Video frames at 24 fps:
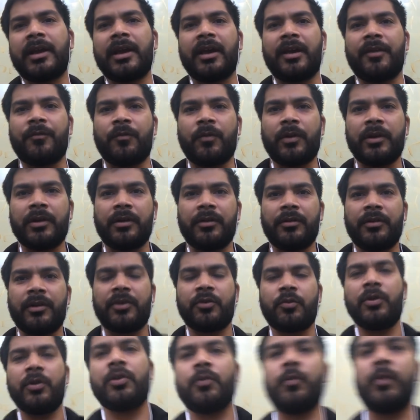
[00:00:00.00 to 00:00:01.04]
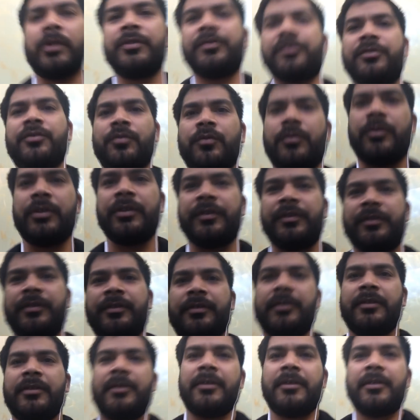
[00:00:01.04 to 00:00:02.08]
have 121
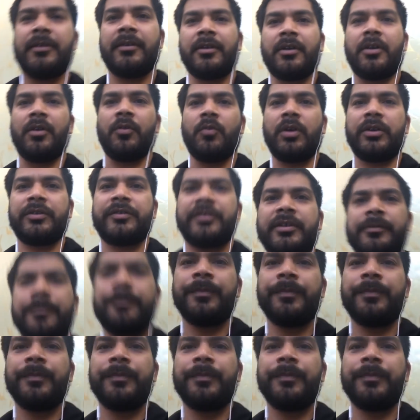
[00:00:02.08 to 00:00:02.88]
students watching.